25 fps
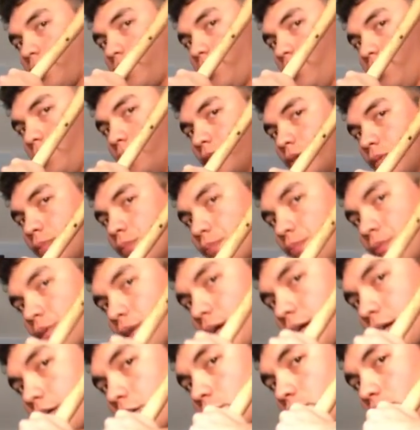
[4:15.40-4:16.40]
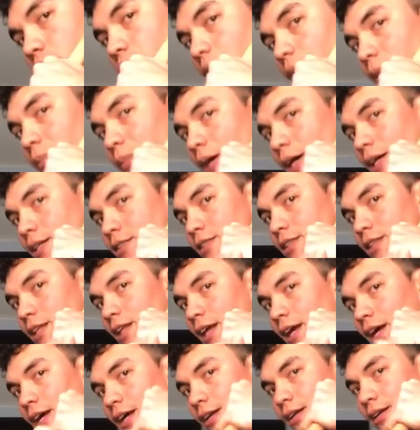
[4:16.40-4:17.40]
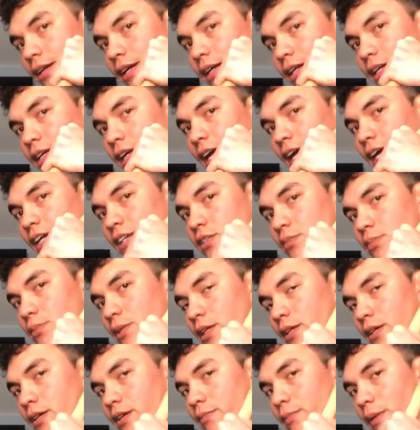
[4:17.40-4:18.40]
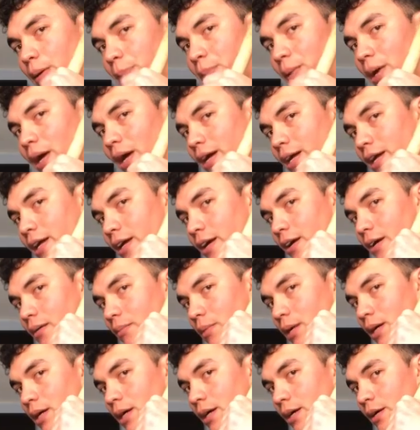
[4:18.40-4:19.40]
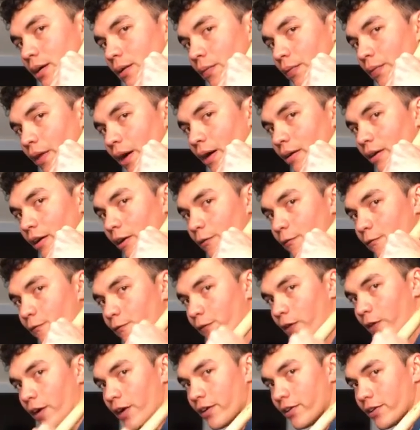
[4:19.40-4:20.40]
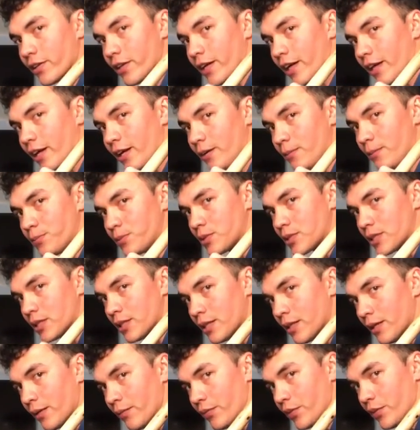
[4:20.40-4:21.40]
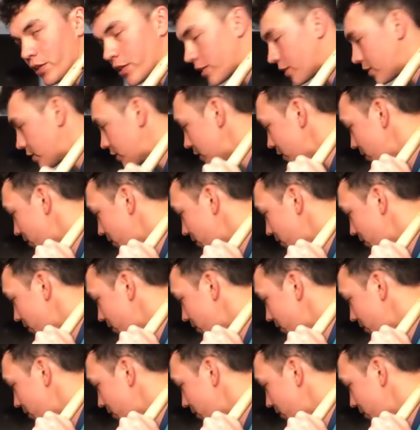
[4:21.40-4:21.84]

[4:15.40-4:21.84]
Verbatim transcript: here, I grab onto that engagement of my back hip, now I fire the hips, and you can